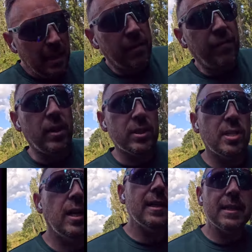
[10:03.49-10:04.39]
First
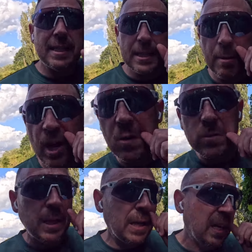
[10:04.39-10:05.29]
6 miles
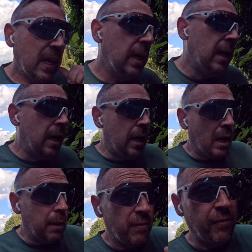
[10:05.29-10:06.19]

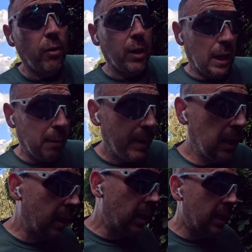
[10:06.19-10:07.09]
before club
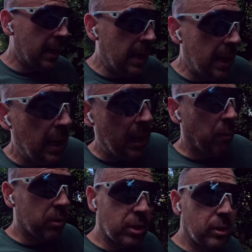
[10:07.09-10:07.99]

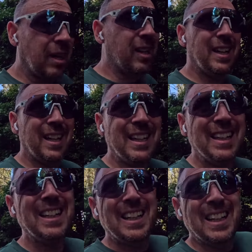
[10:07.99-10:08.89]
wasn't,
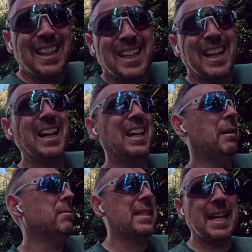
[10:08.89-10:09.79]
I
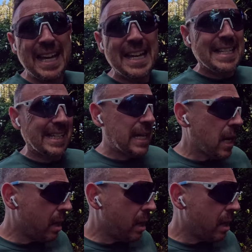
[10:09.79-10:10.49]
wouldn't say easy.